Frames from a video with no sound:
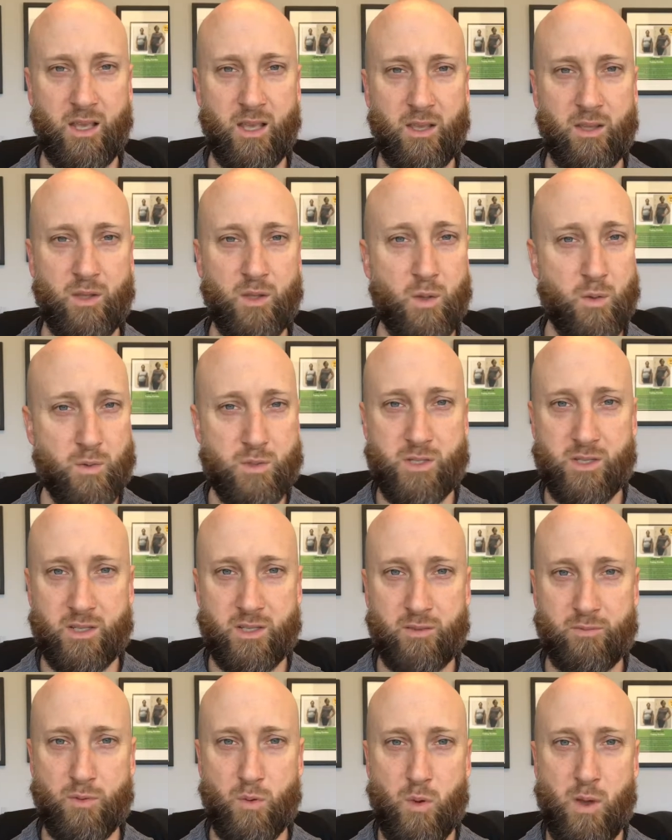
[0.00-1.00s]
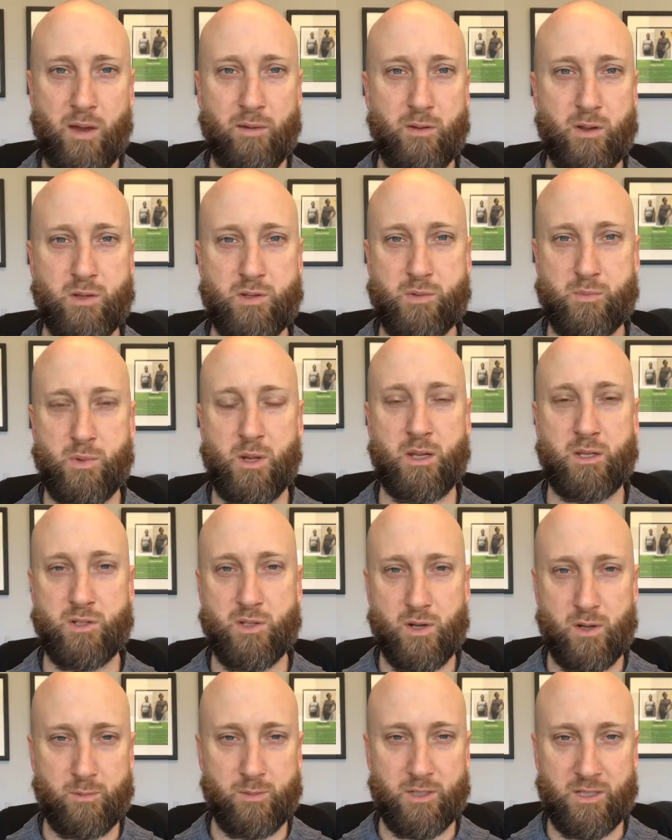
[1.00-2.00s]
Usually if you have a
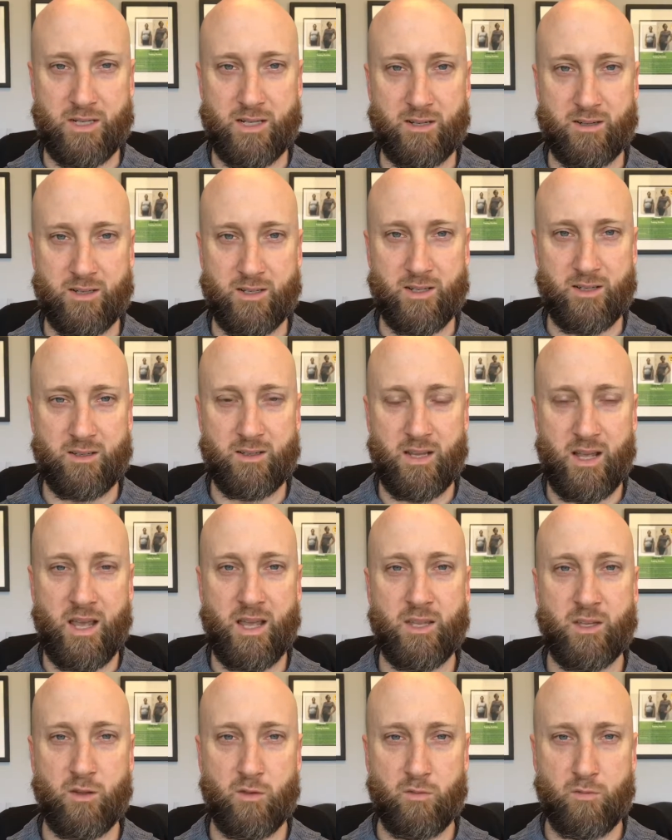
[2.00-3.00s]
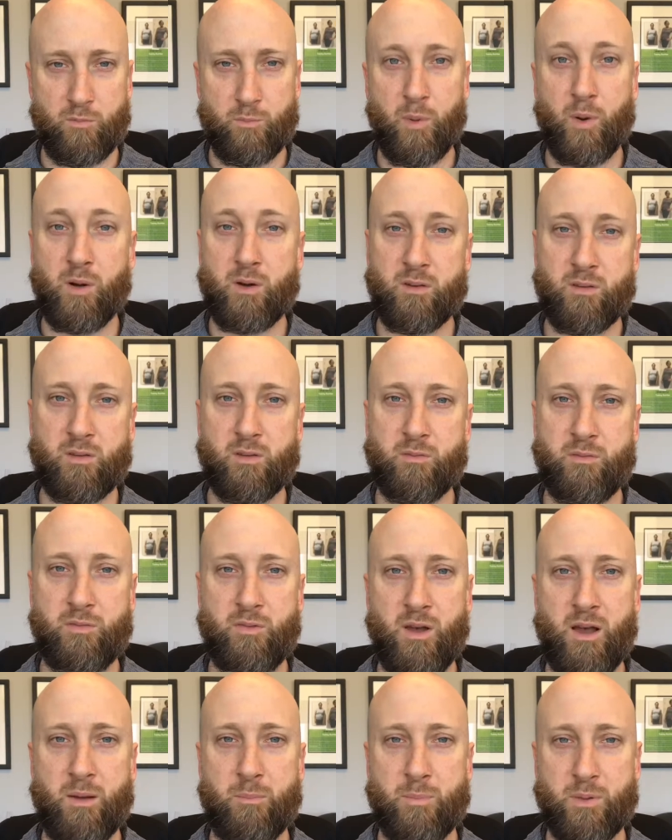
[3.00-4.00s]
trouble area and you've burned some
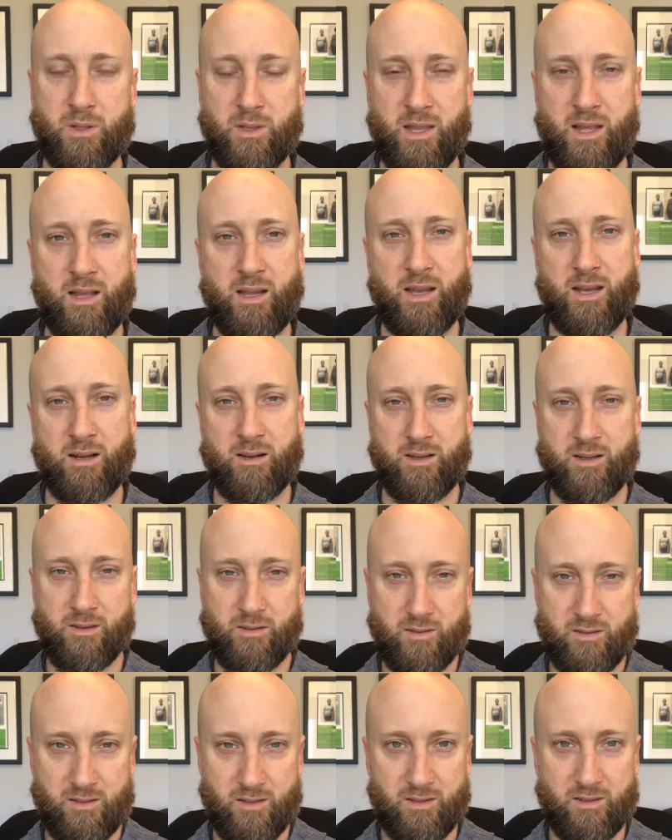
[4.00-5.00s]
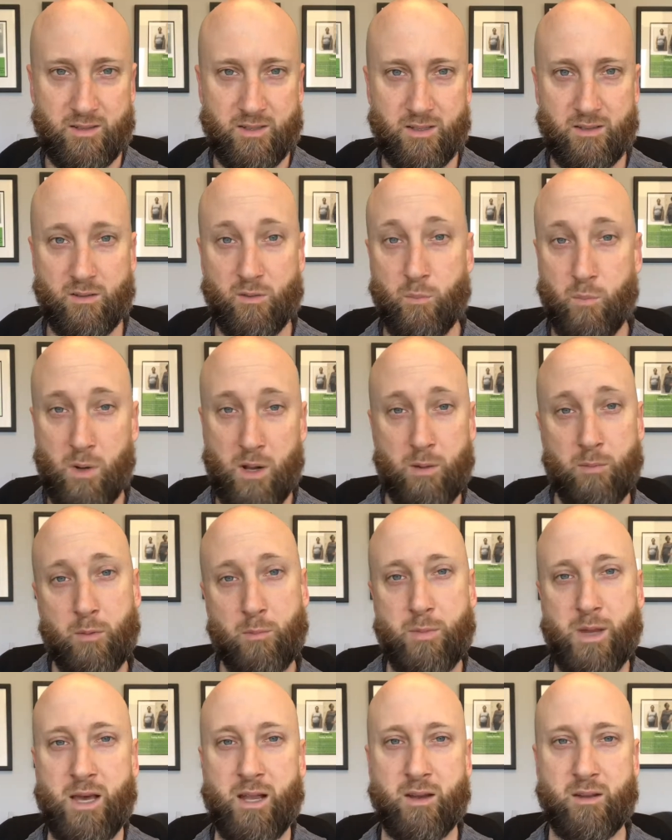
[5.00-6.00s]
fat but that area still is
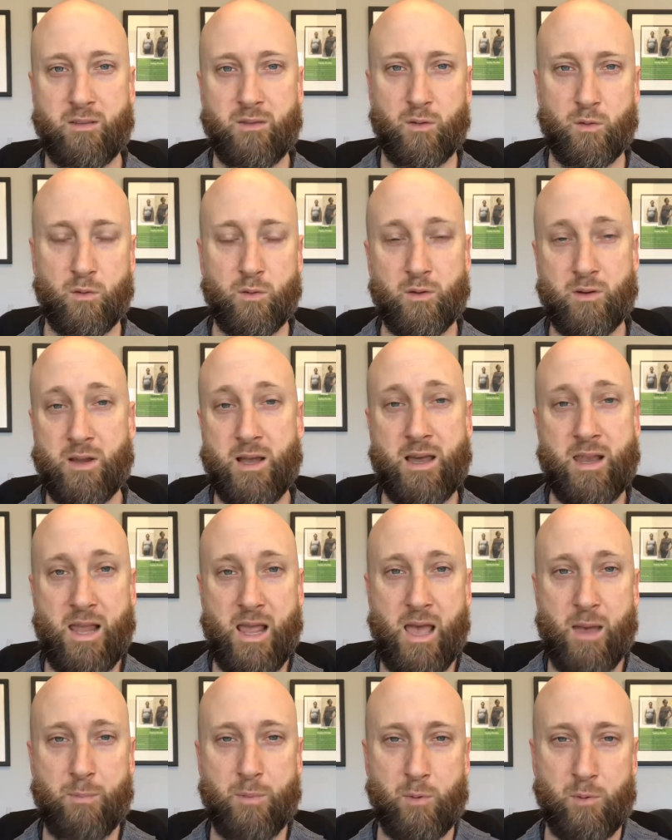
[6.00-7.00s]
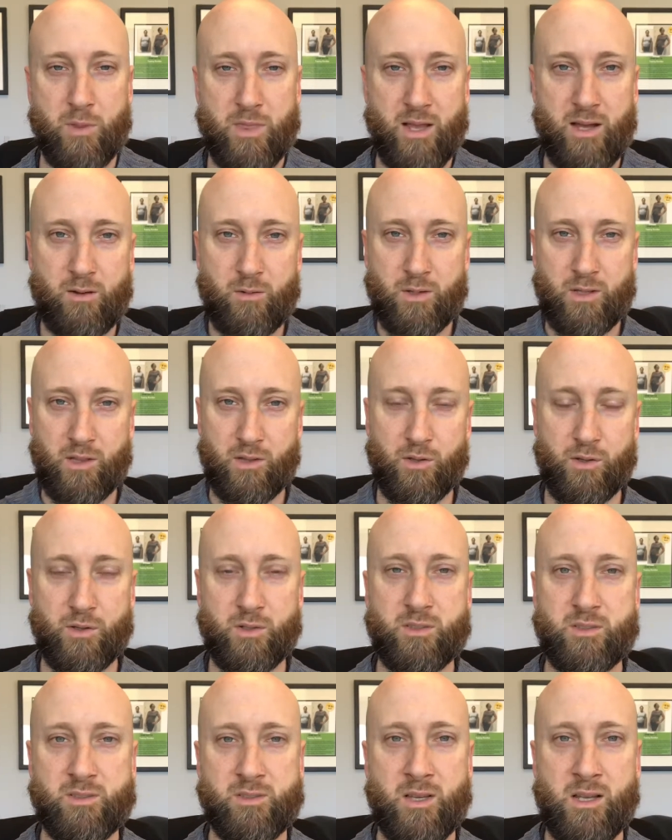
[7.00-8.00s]
problematic to you, you're not happy with how it
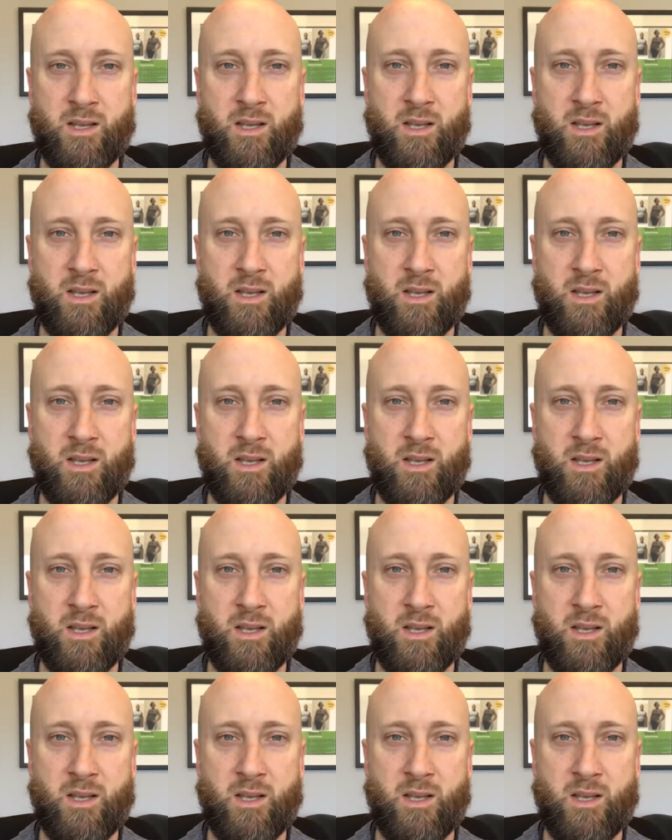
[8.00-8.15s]
looks,